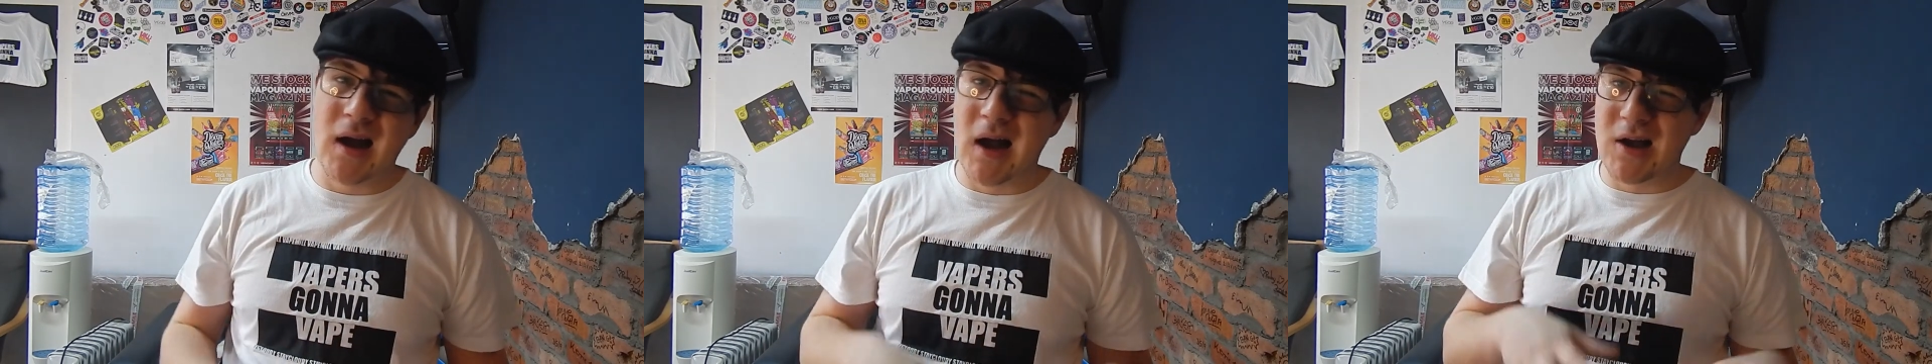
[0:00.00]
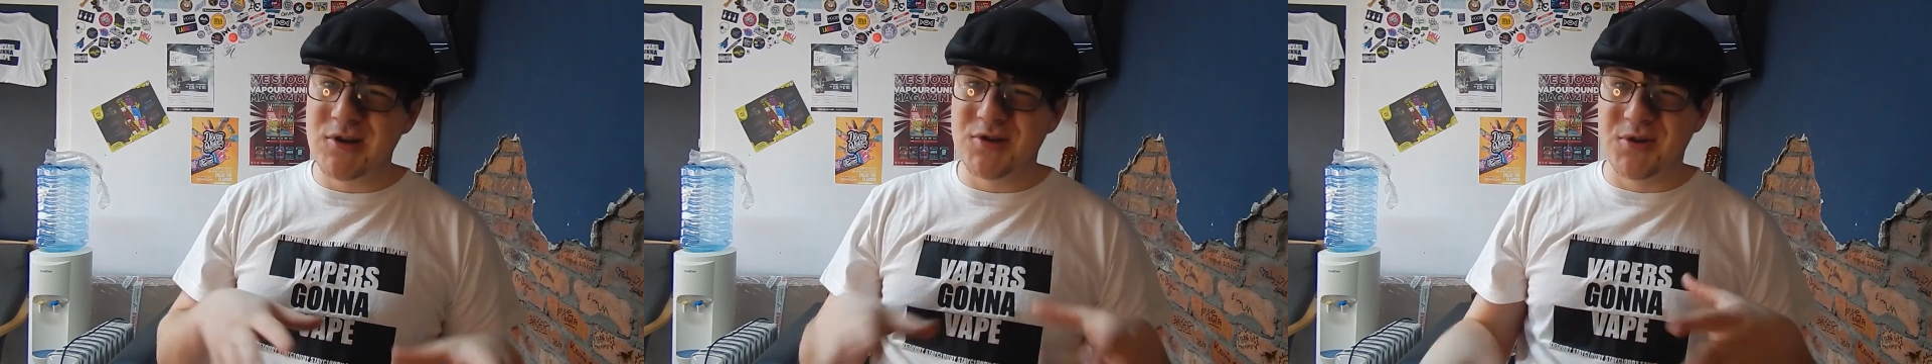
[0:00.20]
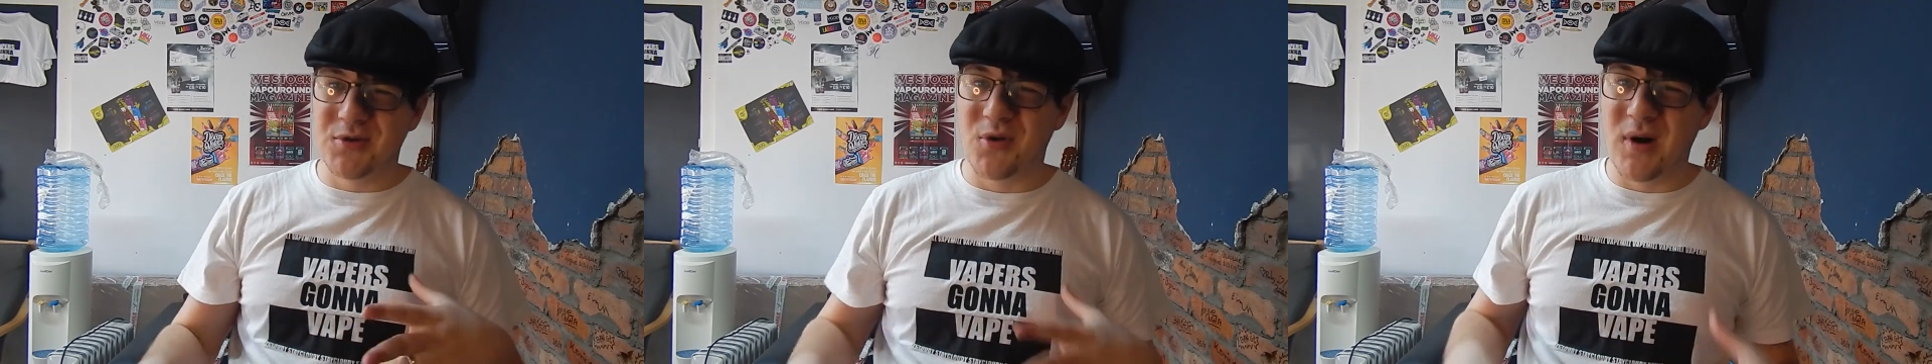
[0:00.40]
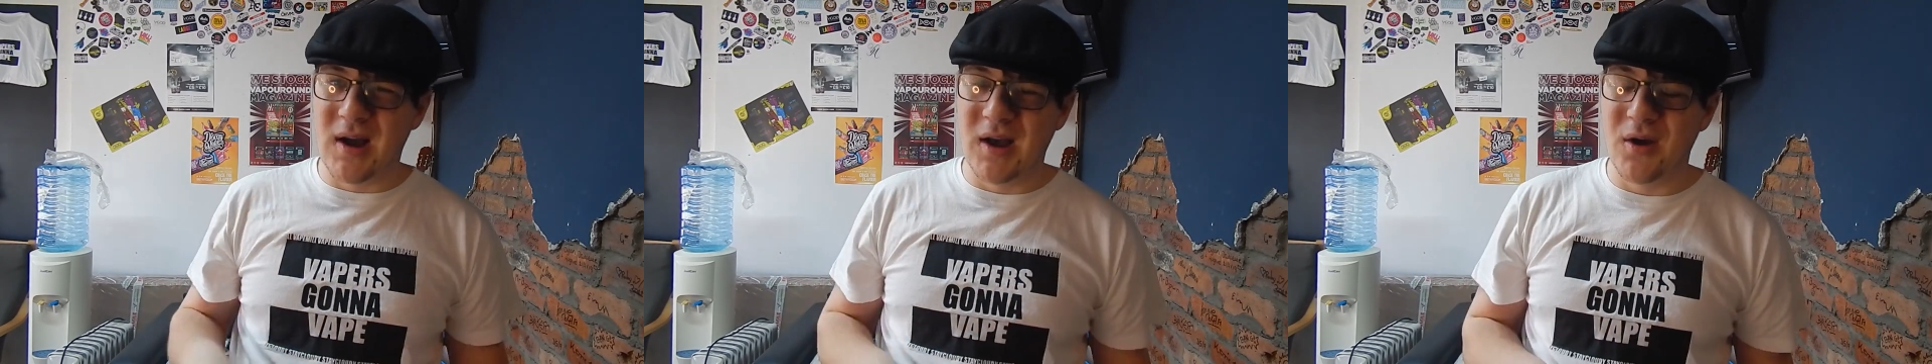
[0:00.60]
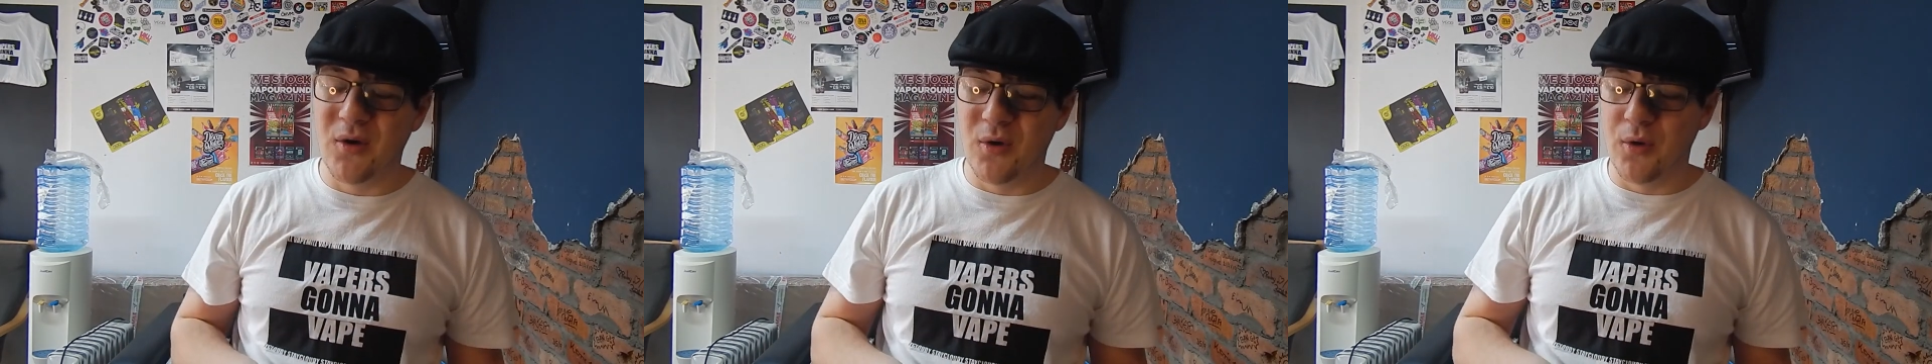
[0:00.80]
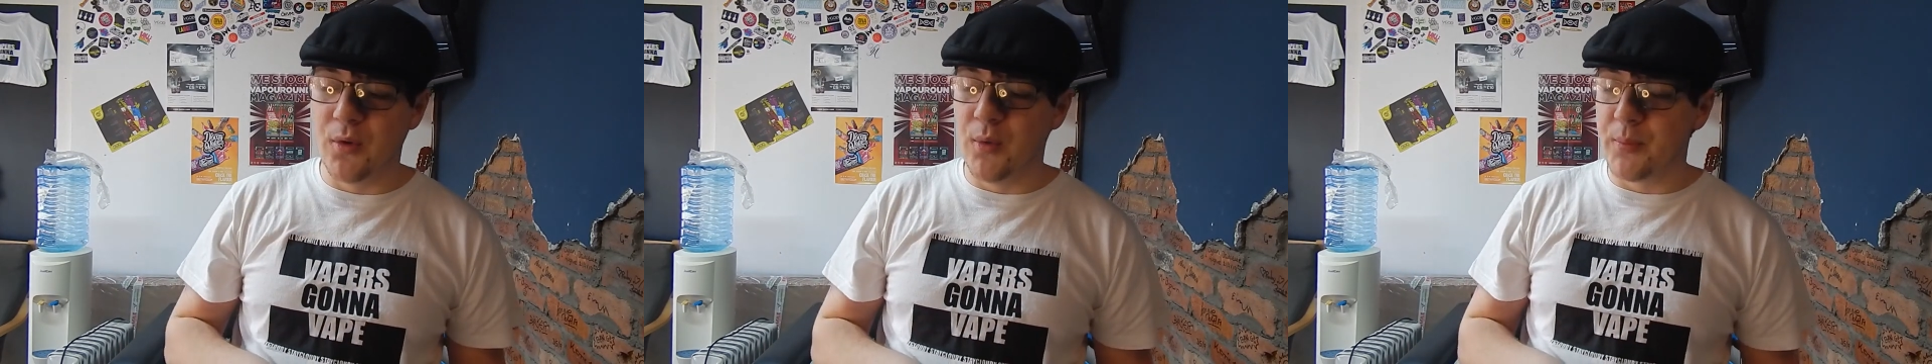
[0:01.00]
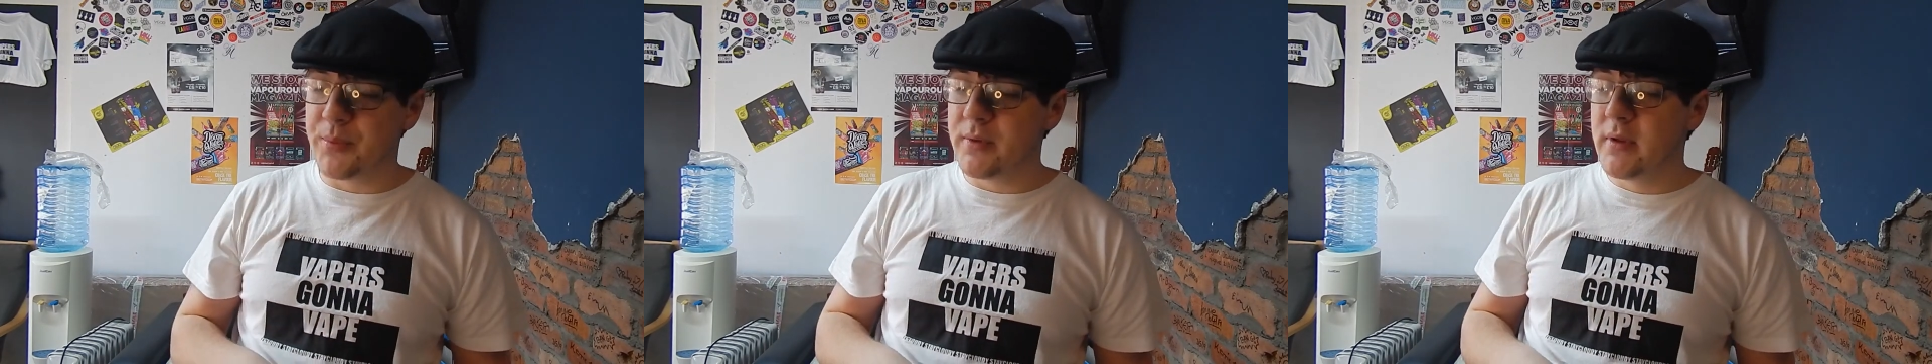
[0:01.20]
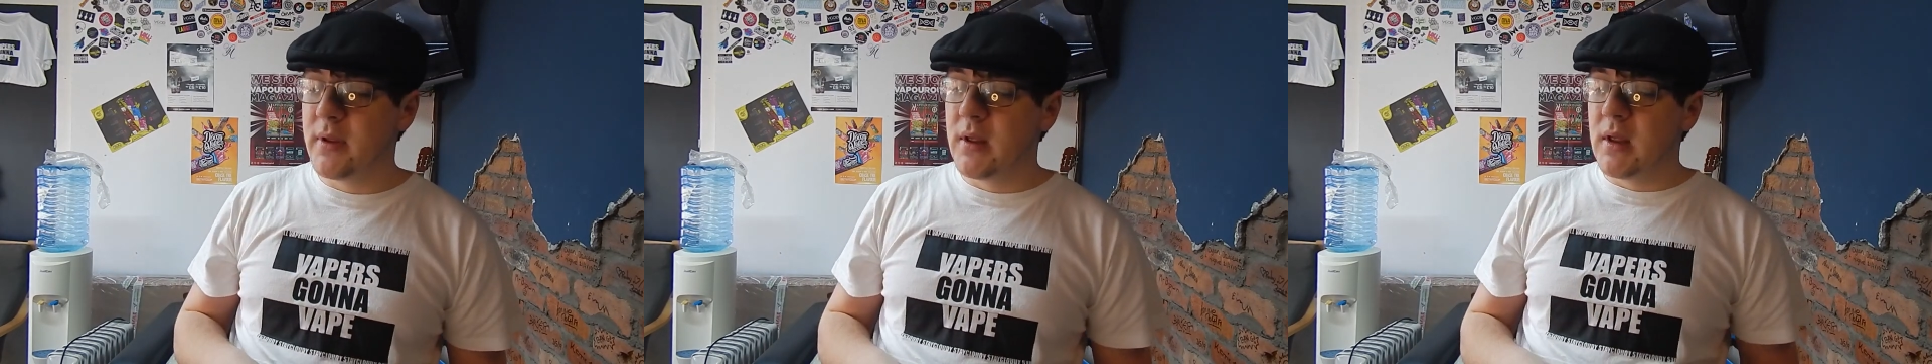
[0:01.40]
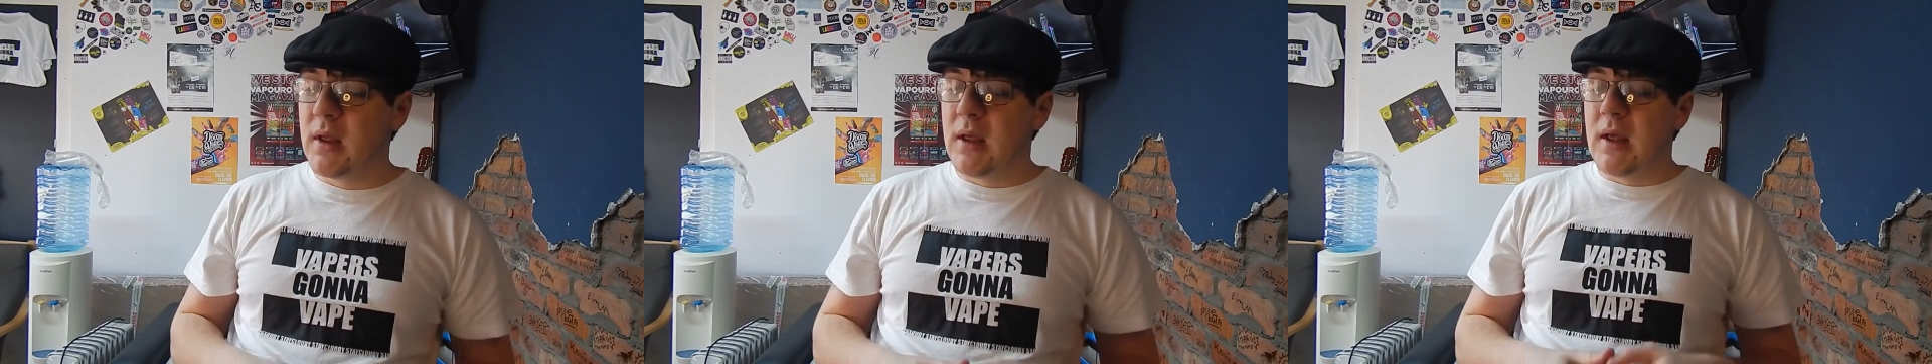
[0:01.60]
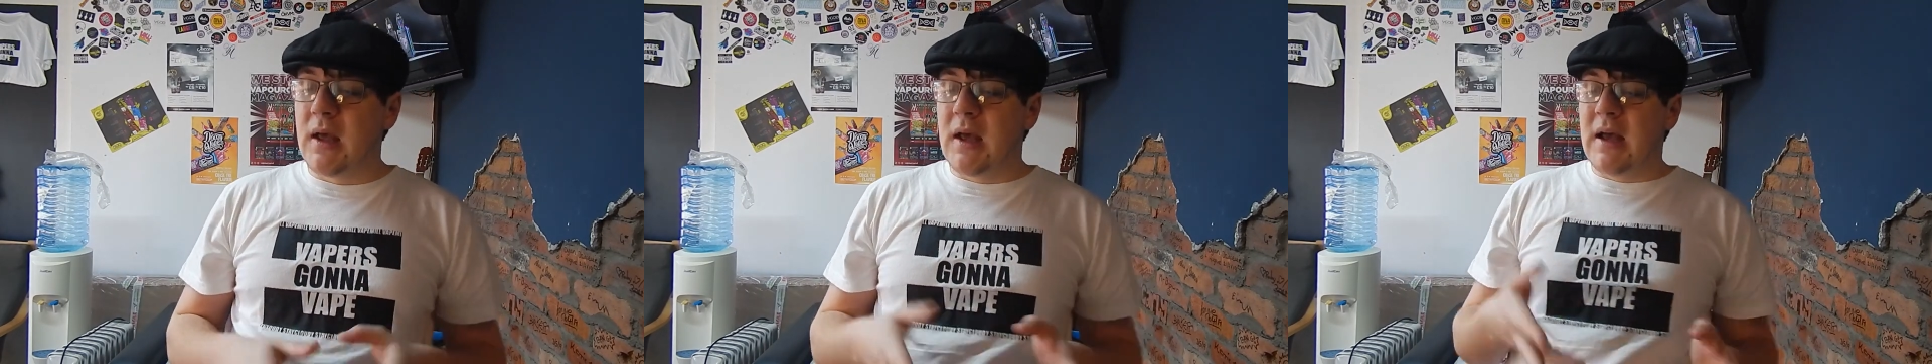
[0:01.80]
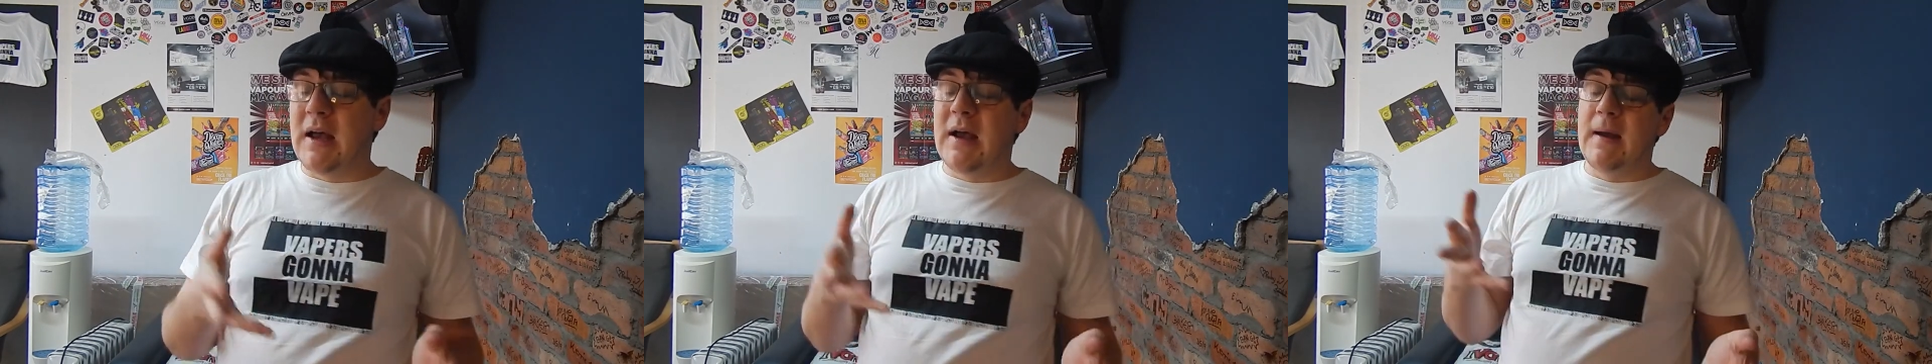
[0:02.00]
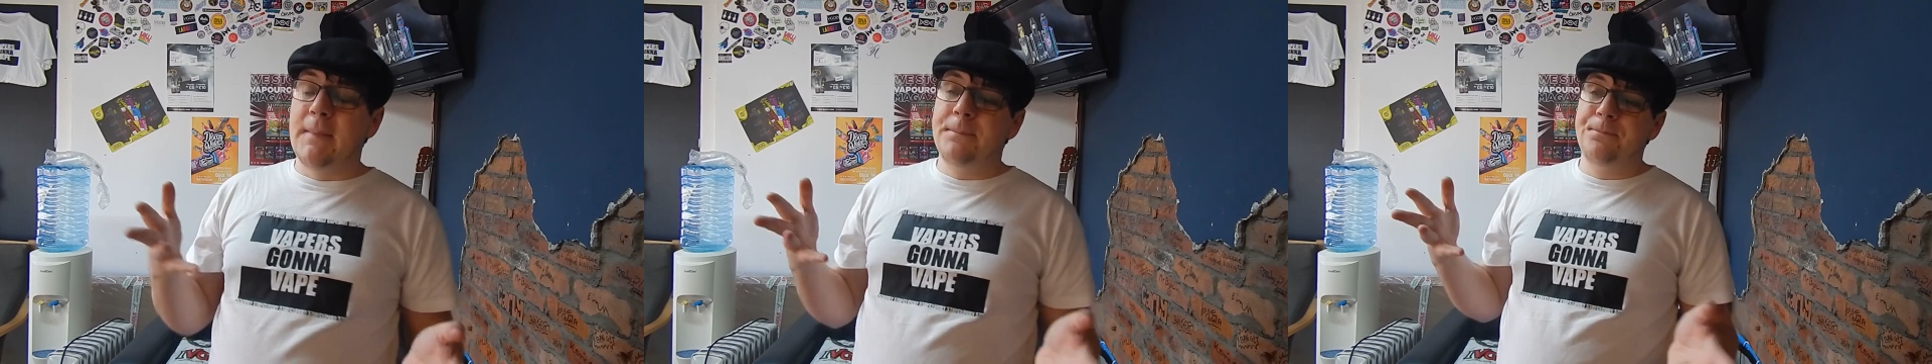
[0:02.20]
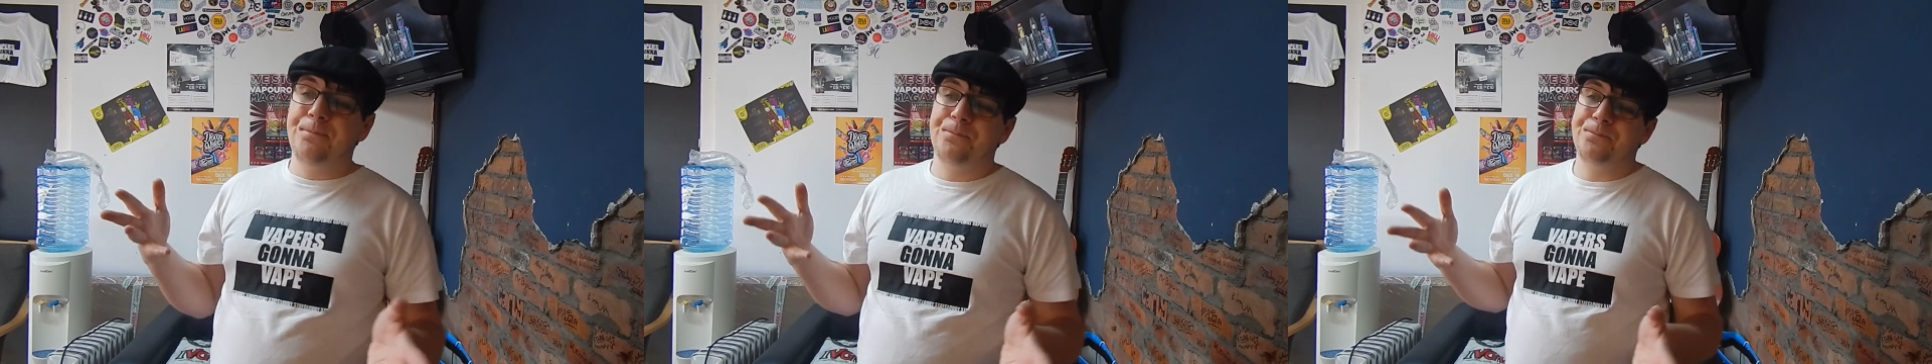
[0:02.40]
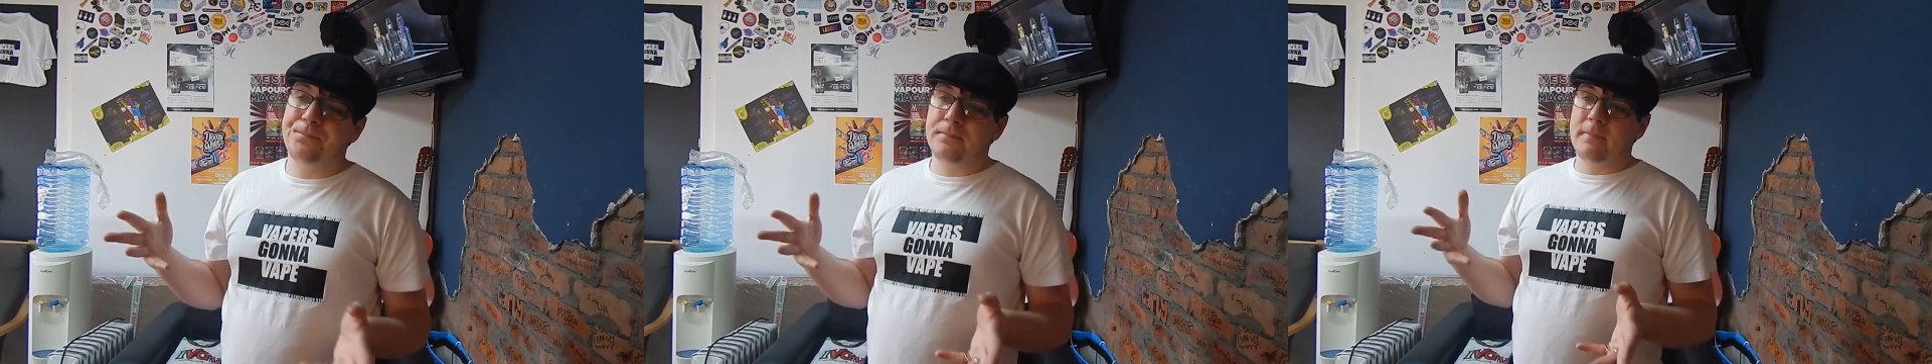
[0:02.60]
as you'd quite hope. Um,